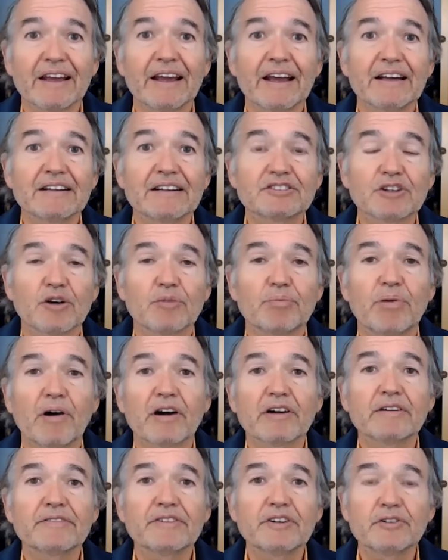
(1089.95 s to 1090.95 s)
And so
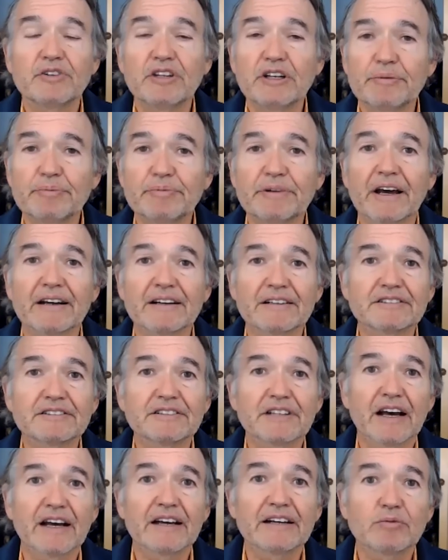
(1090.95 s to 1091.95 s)
part of you deep down
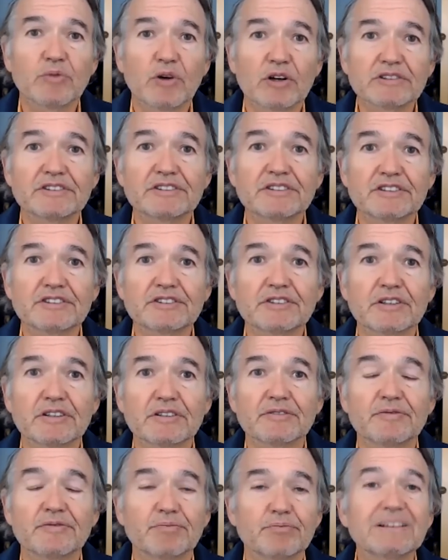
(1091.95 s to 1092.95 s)
inside wants to sort of
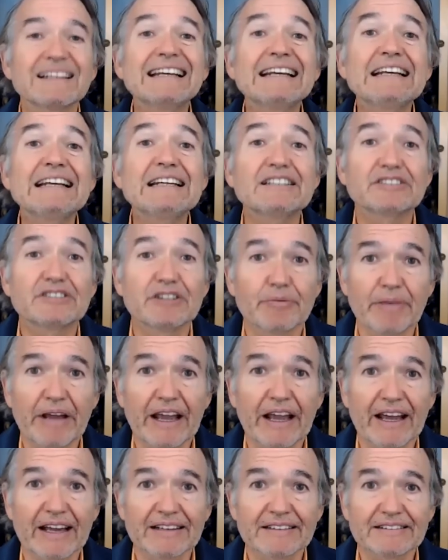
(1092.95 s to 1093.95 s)
please the
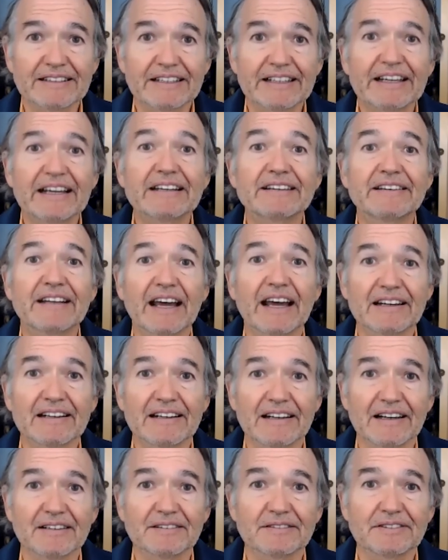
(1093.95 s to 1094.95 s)
man to get that love